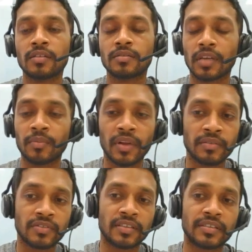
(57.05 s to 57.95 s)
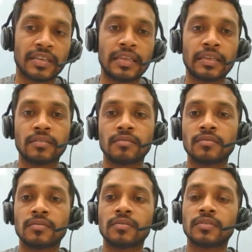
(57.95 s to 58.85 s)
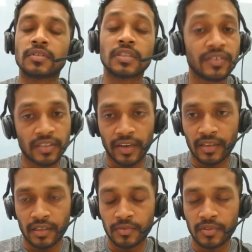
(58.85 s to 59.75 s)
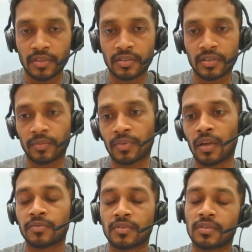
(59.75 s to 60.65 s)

sometimes we are selling service items, sometimes